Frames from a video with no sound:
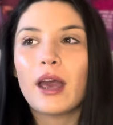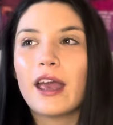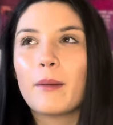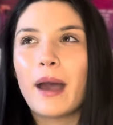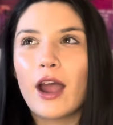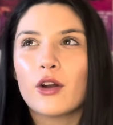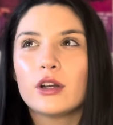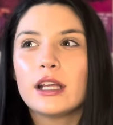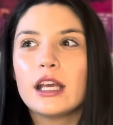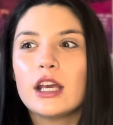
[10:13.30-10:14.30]

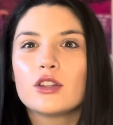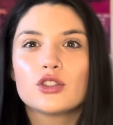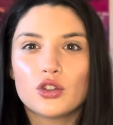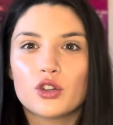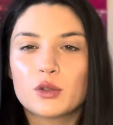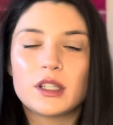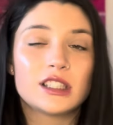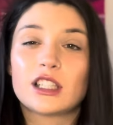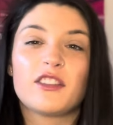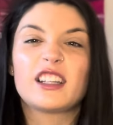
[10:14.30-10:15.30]
apparently the storage space and
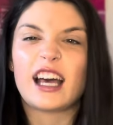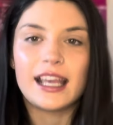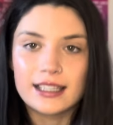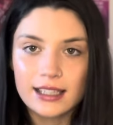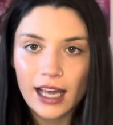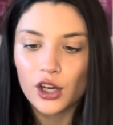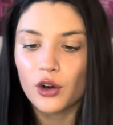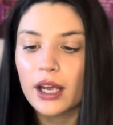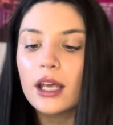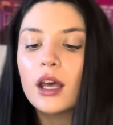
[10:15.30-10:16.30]
stuff like that isn't that
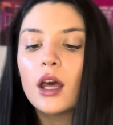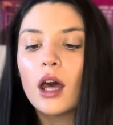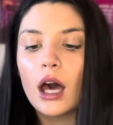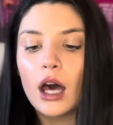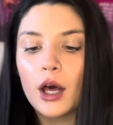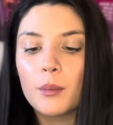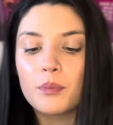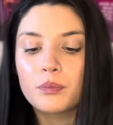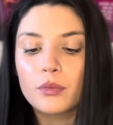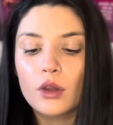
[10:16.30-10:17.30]
great,
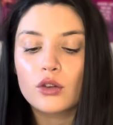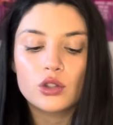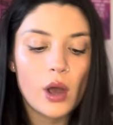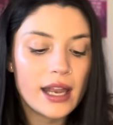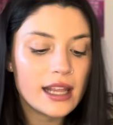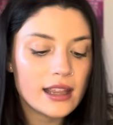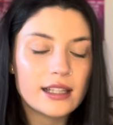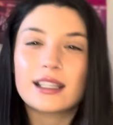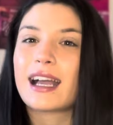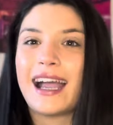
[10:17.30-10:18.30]
so anything
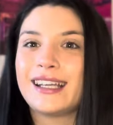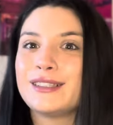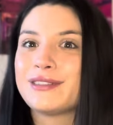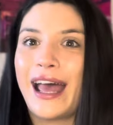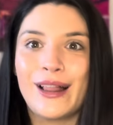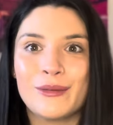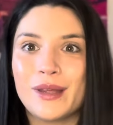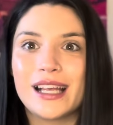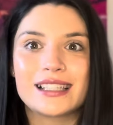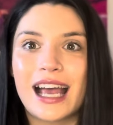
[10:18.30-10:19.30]
to kind of help me
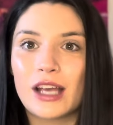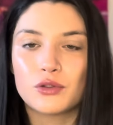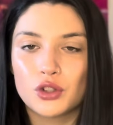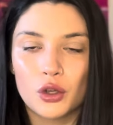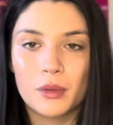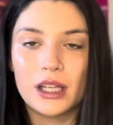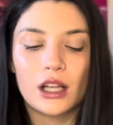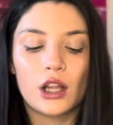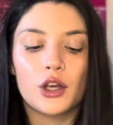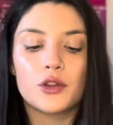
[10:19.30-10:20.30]
because I have so many
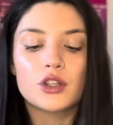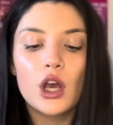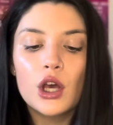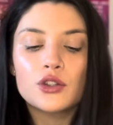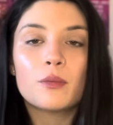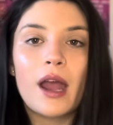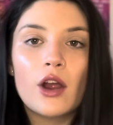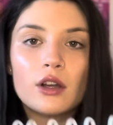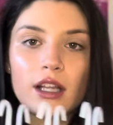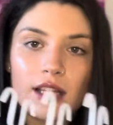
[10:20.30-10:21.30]
clothes. So
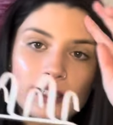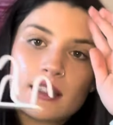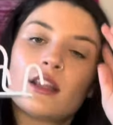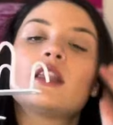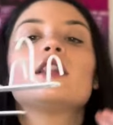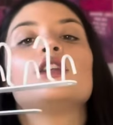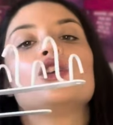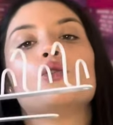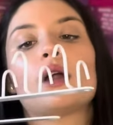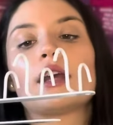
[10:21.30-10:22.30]
apparently this is a thing that
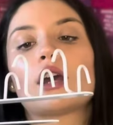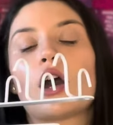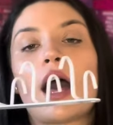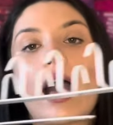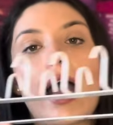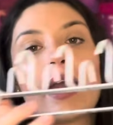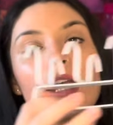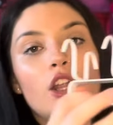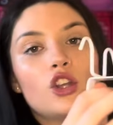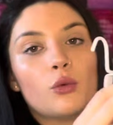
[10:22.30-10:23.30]
you like hang
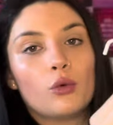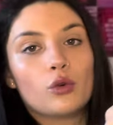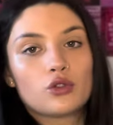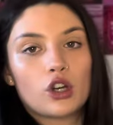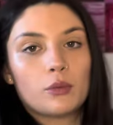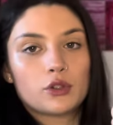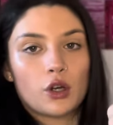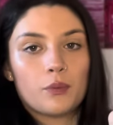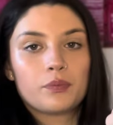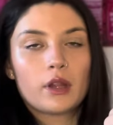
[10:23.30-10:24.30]
in your wardrobe.
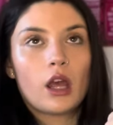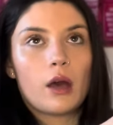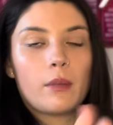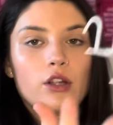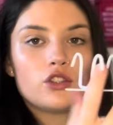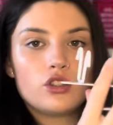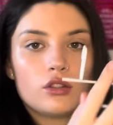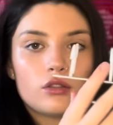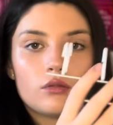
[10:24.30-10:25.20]
So imagine